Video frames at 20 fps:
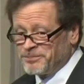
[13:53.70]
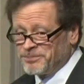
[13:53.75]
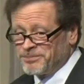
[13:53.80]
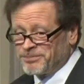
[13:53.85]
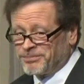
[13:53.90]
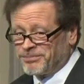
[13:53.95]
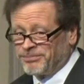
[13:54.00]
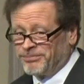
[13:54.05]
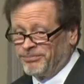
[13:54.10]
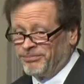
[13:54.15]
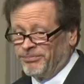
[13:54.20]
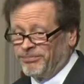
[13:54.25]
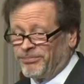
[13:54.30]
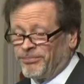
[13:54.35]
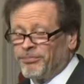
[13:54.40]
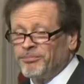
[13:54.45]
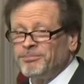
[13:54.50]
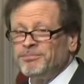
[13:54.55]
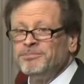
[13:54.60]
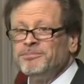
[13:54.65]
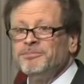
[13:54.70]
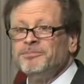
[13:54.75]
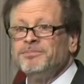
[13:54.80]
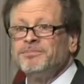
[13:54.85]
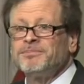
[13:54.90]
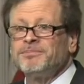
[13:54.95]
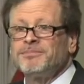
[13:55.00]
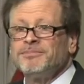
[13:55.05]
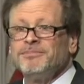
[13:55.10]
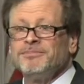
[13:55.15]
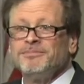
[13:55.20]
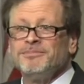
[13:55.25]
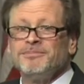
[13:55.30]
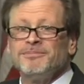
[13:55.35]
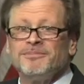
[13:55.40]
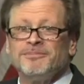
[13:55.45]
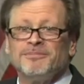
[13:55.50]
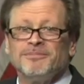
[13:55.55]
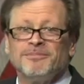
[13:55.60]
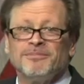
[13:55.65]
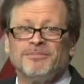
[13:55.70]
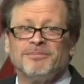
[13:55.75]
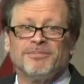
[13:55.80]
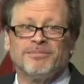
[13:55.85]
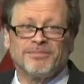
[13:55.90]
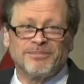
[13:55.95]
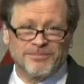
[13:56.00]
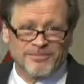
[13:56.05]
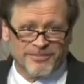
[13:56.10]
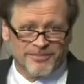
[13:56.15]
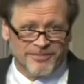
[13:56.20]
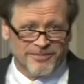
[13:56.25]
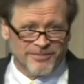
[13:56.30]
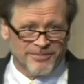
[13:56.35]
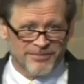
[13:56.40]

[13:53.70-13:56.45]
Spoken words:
[no speech]